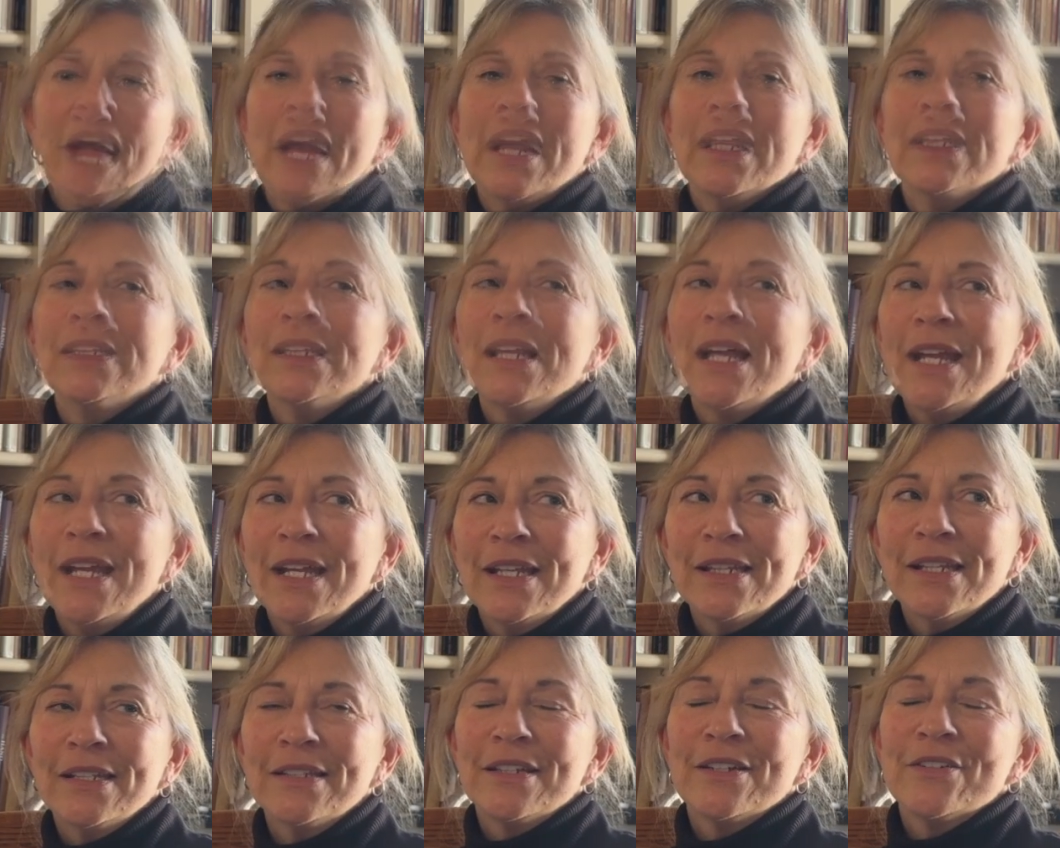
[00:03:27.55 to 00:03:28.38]
I
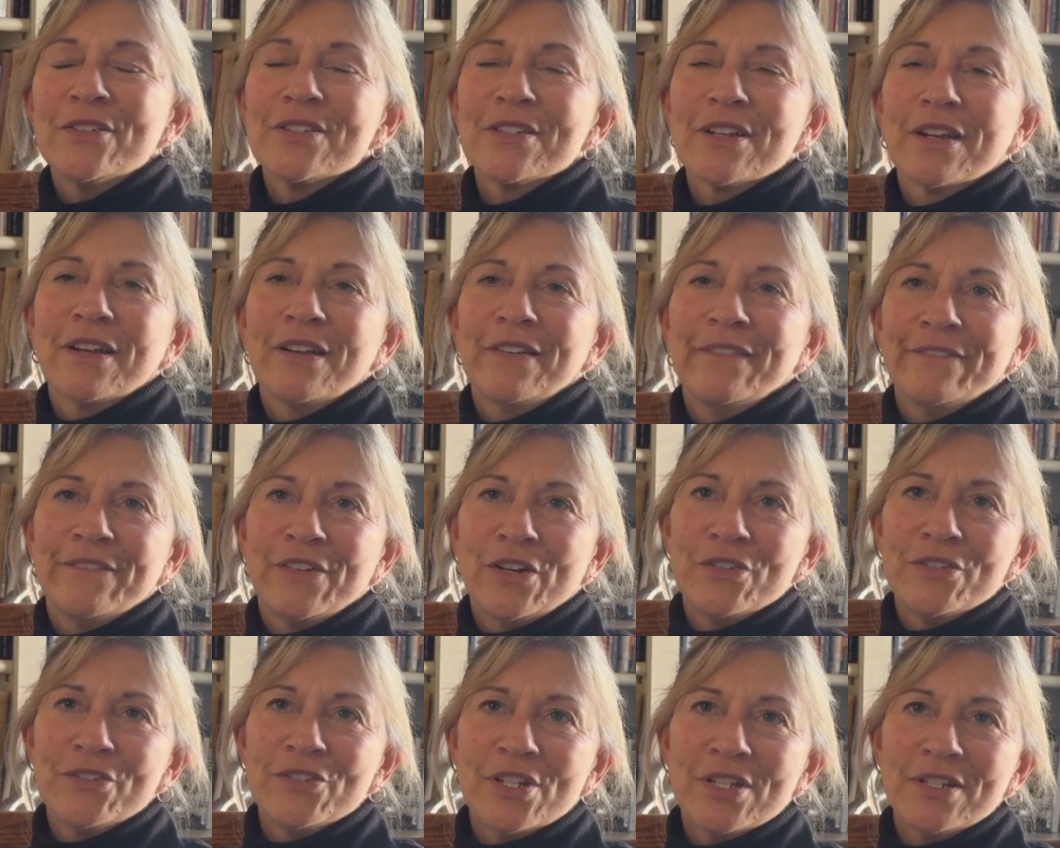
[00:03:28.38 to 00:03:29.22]
like that there's a
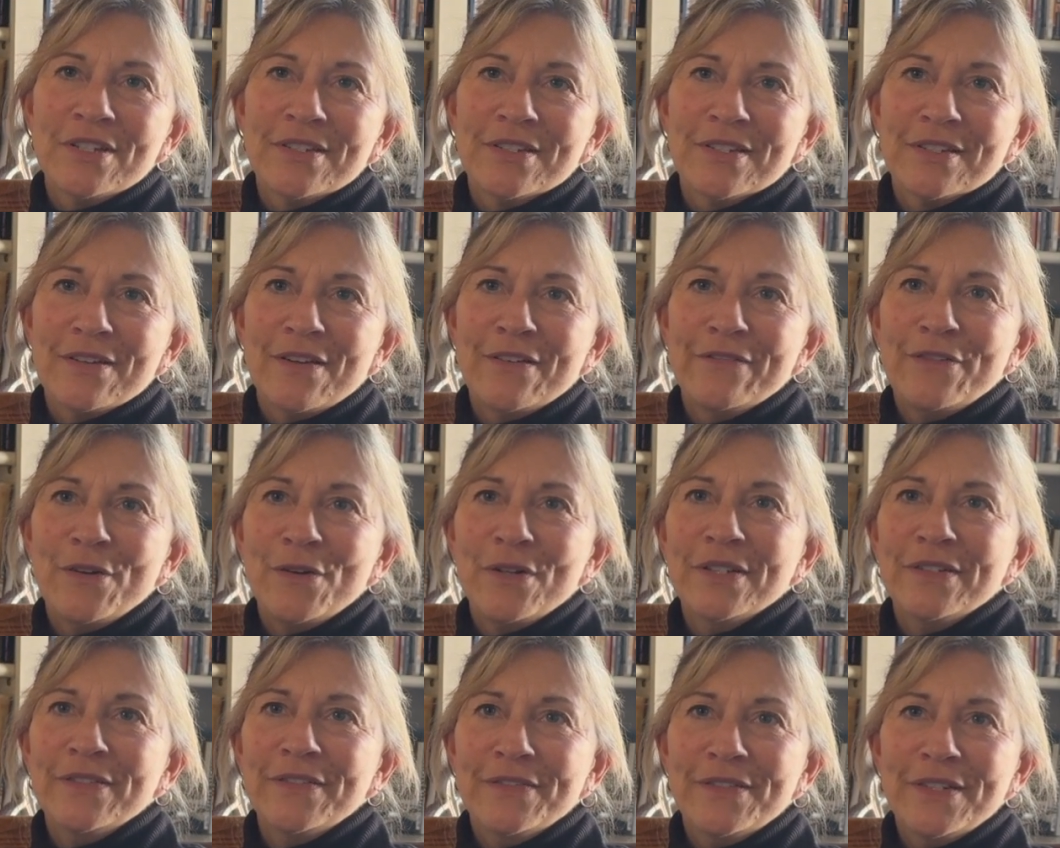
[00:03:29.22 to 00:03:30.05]
convergence of
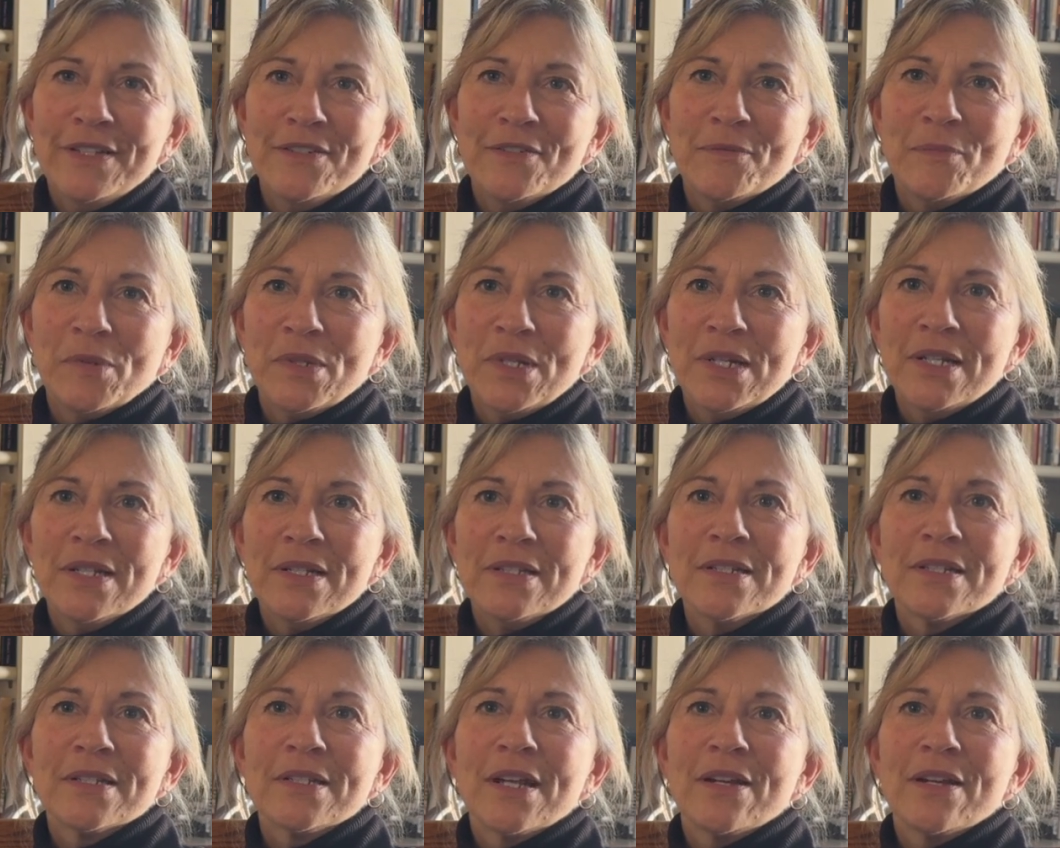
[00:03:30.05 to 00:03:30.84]
all of these plans.